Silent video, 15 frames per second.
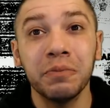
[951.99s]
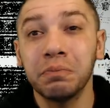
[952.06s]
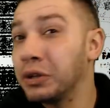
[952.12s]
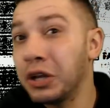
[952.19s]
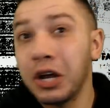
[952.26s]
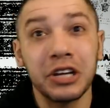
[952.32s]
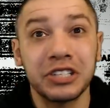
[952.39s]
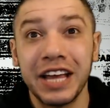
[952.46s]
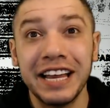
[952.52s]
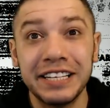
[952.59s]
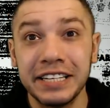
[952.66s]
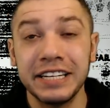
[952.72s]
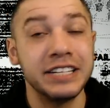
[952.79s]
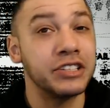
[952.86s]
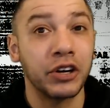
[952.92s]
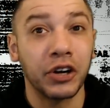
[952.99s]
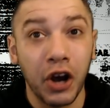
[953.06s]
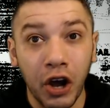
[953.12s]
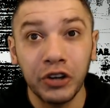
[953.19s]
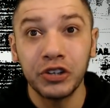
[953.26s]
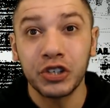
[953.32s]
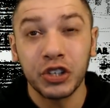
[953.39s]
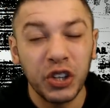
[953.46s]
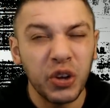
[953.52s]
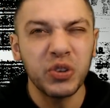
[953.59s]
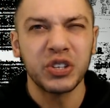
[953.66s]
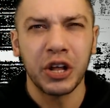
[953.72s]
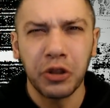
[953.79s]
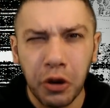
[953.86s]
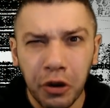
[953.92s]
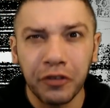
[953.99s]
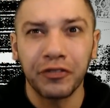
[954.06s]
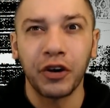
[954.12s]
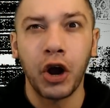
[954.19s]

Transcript: plus entities that are undisclosed on the hook for